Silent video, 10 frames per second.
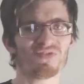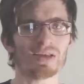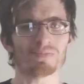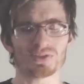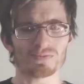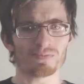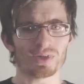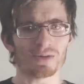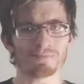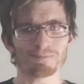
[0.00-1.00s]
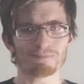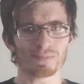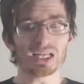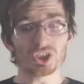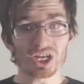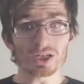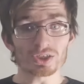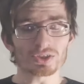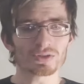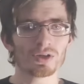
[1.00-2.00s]
flips, but it
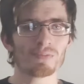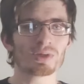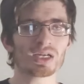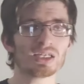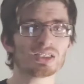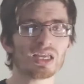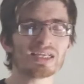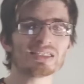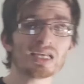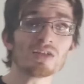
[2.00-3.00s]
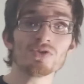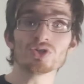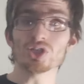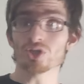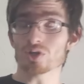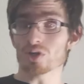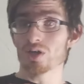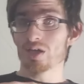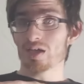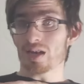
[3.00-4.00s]
changes. Because instead of using your
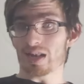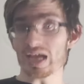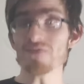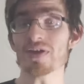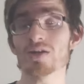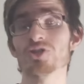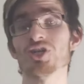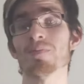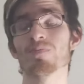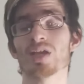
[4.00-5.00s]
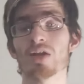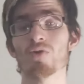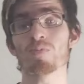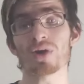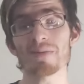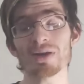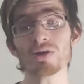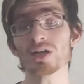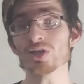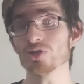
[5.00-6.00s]
life energy, it will
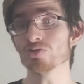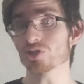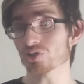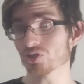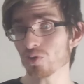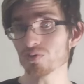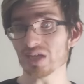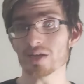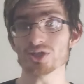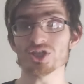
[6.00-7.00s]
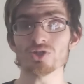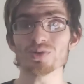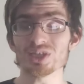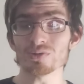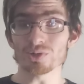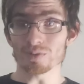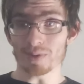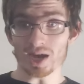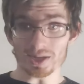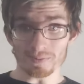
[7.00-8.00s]
primarily use your soul's energy to heal your
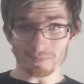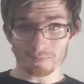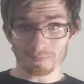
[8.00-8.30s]
body.